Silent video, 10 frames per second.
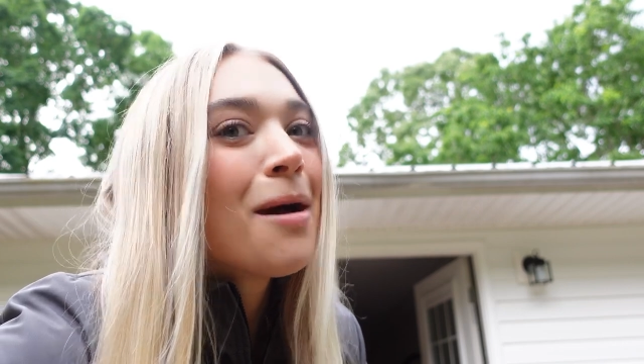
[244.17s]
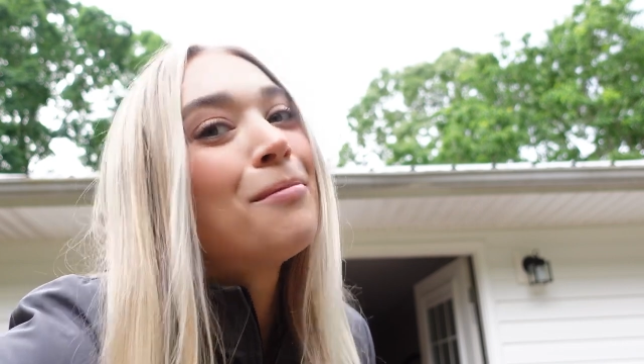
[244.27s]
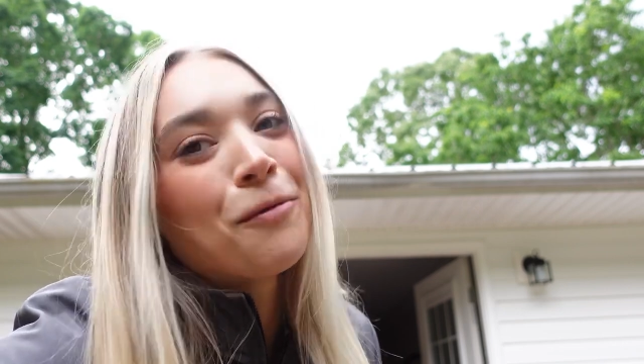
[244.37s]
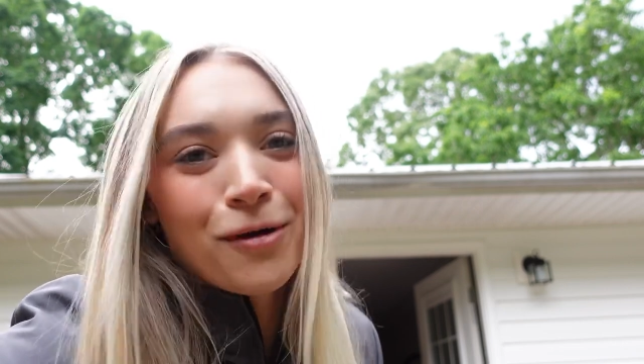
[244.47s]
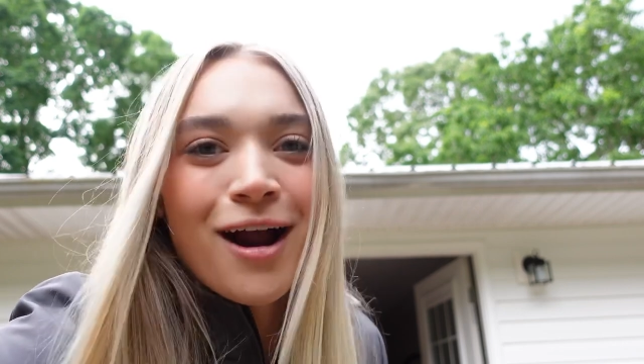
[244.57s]

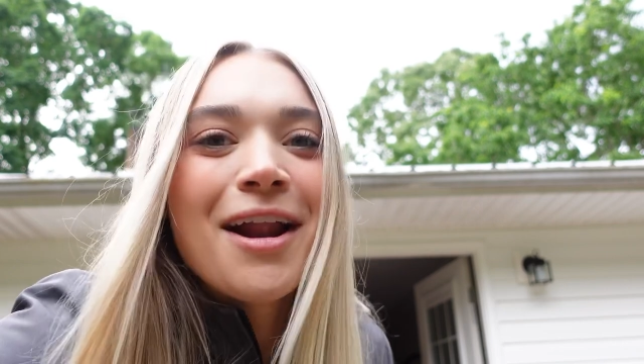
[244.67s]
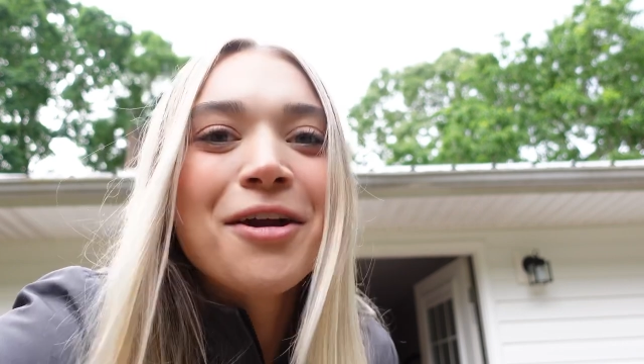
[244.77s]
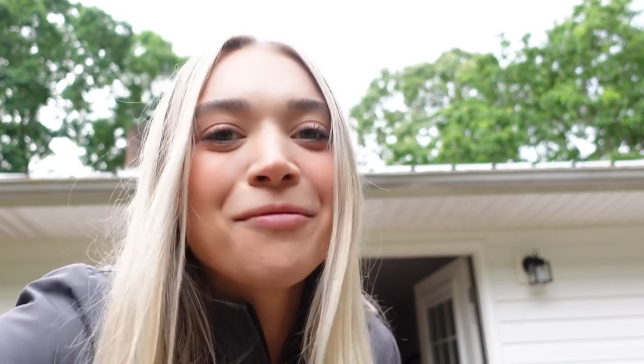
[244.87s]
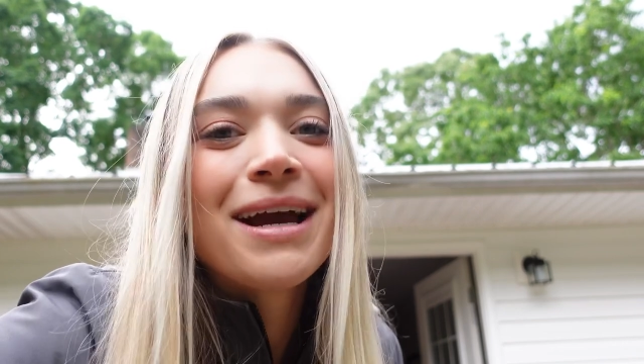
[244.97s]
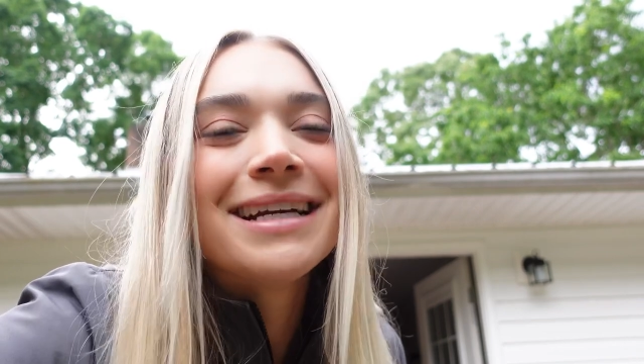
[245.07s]
but we're on
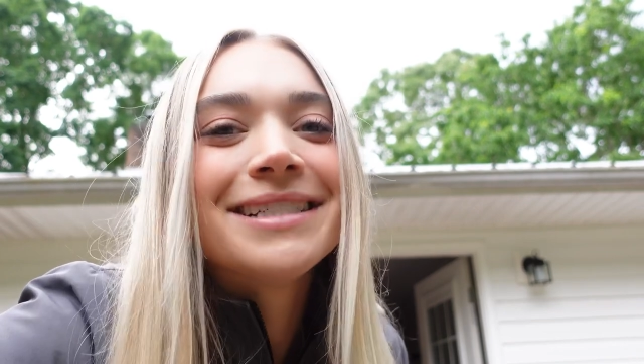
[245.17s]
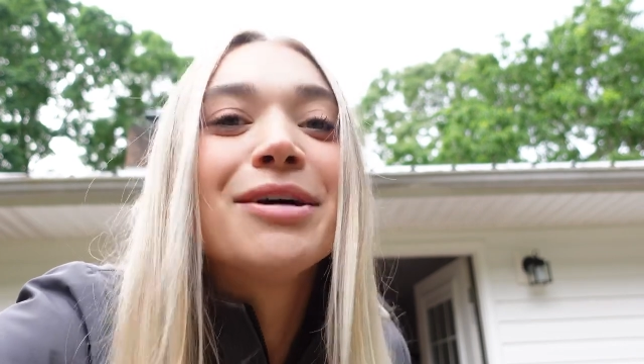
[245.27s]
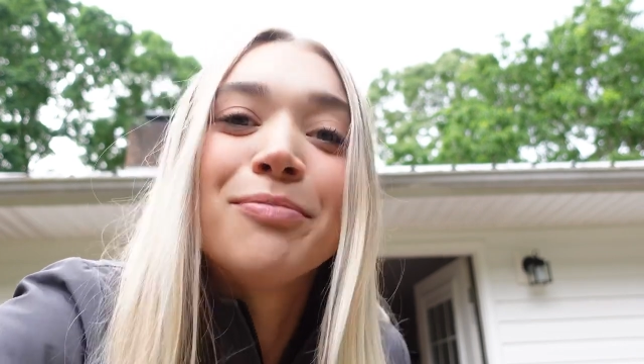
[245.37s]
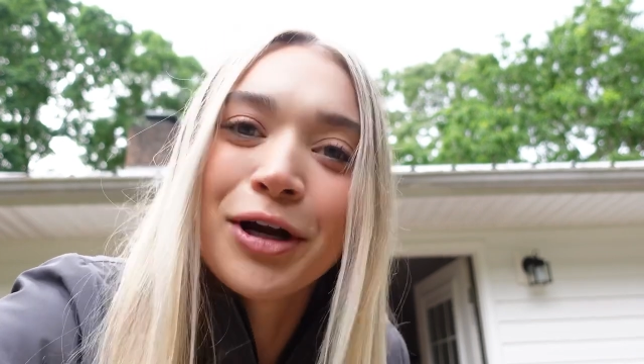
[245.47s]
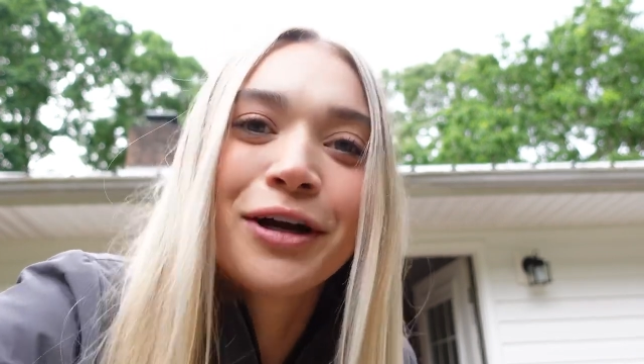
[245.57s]
our way
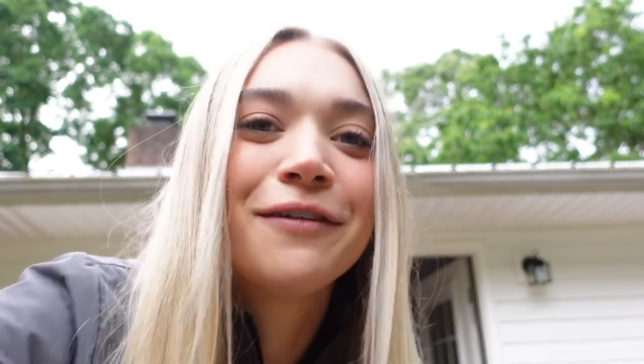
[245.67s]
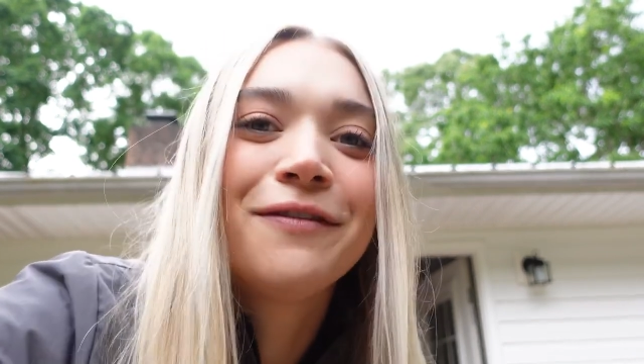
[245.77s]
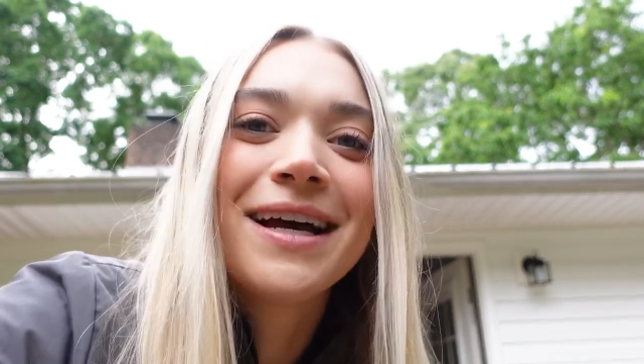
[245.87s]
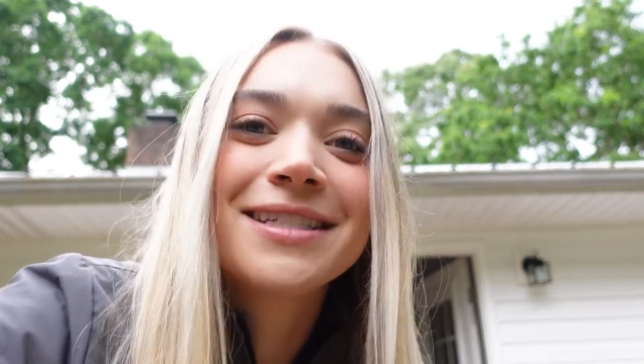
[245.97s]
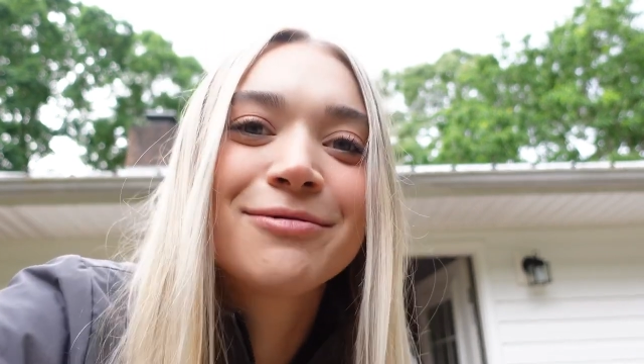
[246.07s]
to Burger
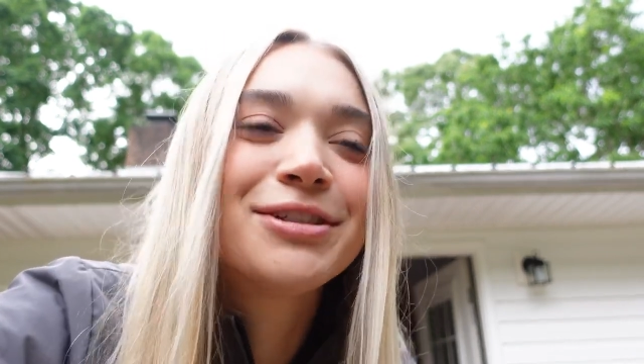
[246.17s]
Fest,